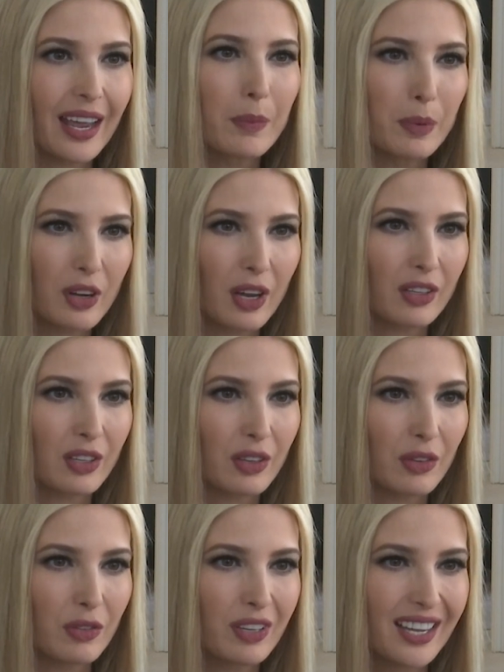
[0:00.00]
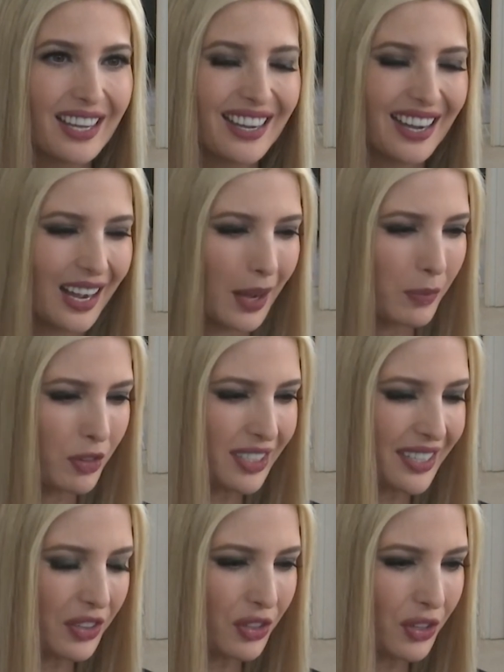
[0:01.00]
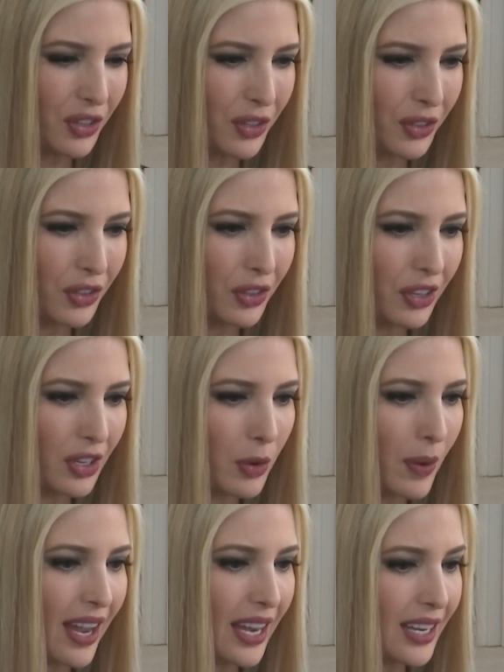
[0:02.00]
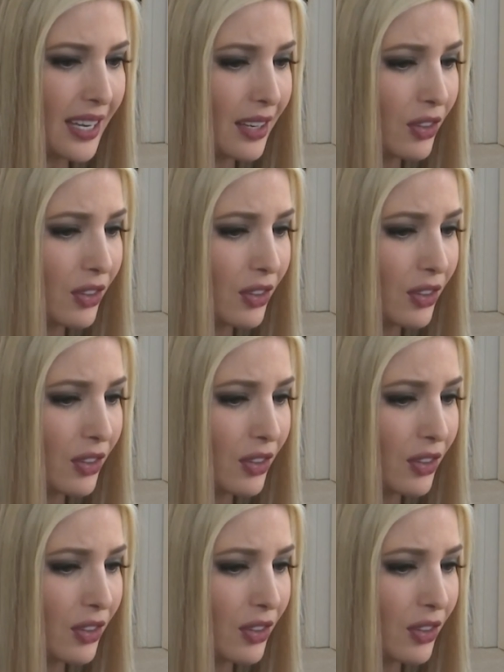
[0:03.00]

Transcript: and opportunities to American students and workers.